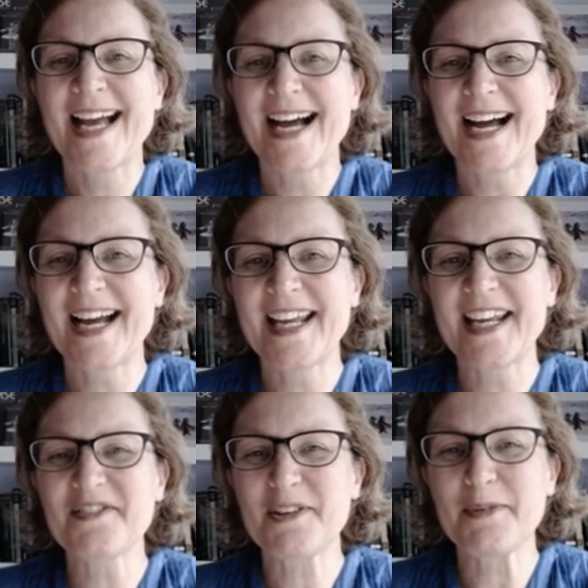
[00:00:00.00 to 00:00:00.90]
Hi,
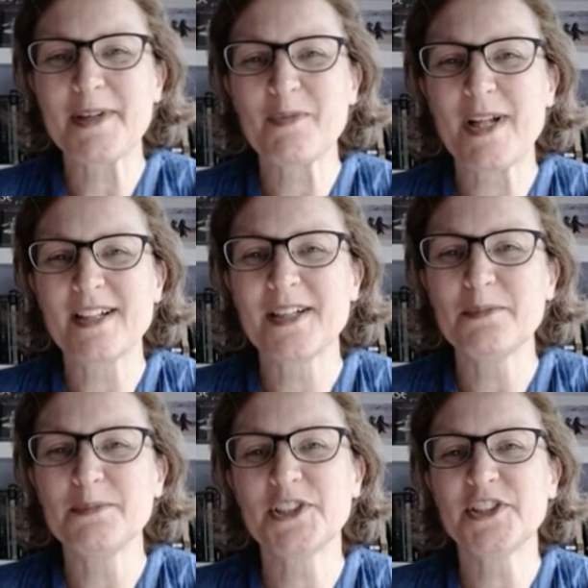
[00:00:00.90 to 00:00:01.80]
everyone.
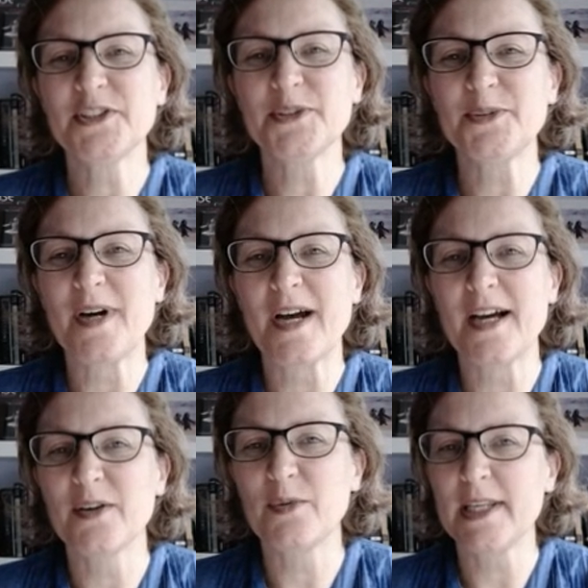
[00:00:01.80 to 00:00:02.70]
Welcome to
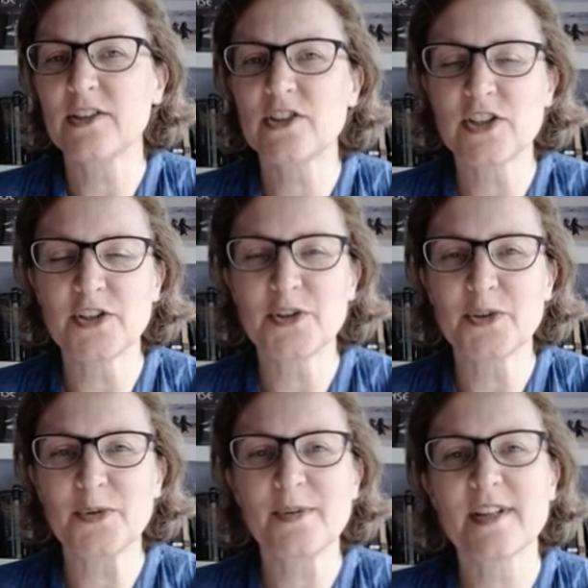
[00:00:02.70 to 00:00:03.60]
week 2.